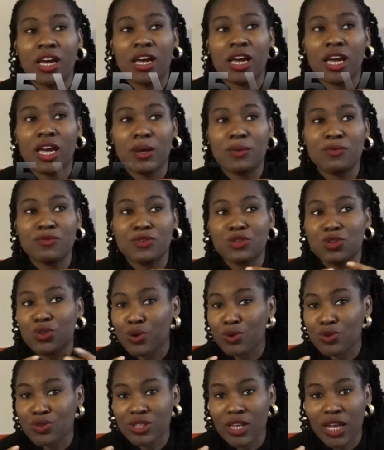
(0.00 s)
For
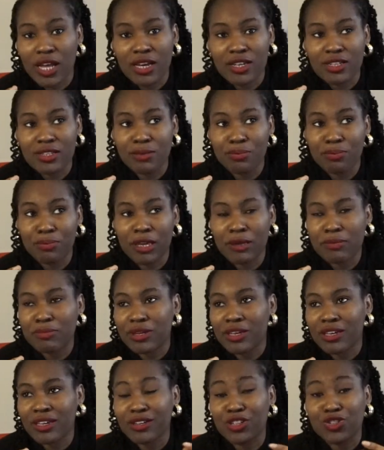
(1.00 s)
those that it may
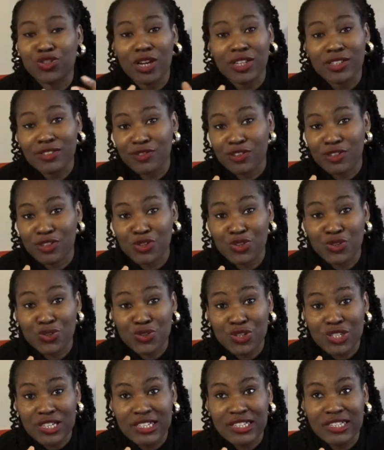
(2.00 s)
be a transfer
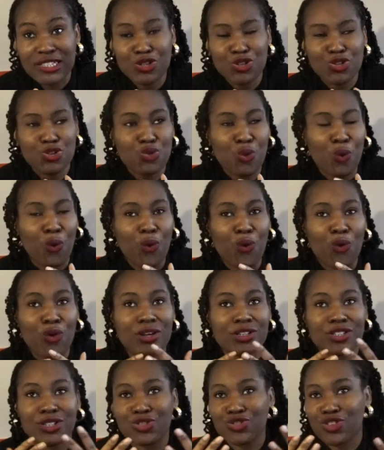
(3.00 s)
student or a